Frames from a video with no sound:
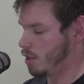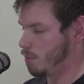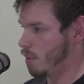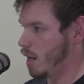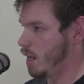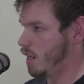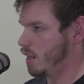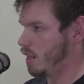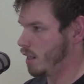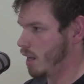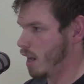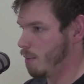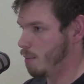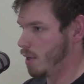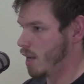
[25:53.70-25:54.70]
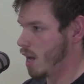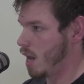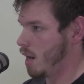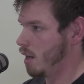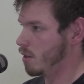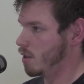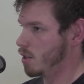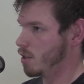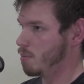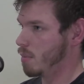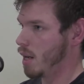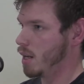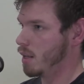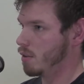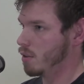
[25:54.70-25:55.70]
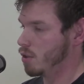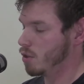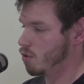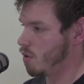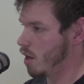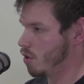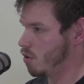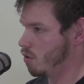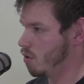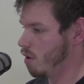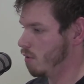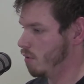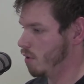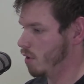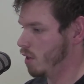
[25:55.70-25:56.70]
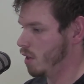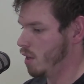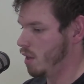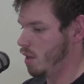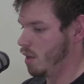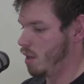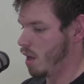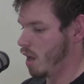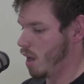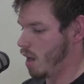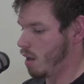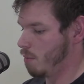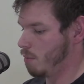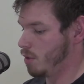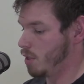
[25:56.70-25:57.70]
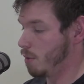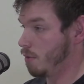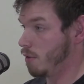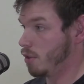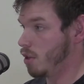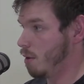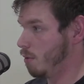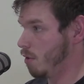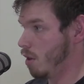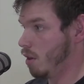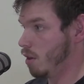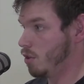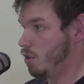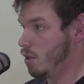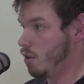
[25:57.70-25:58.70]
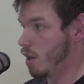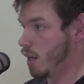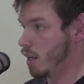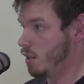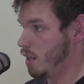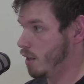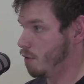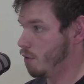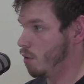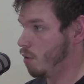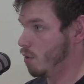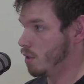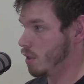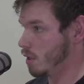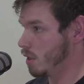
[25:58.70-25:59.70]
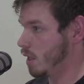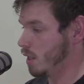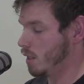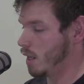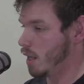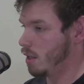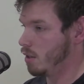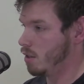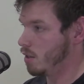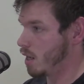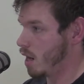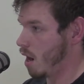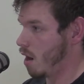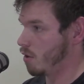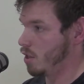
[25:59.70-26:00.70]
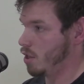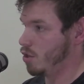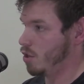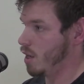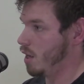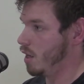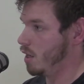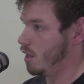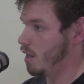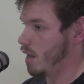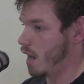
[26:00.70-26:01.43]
Explaining game mechanics, explaining the structure of it. Some of the terminology like D4s, D10s, character sheet,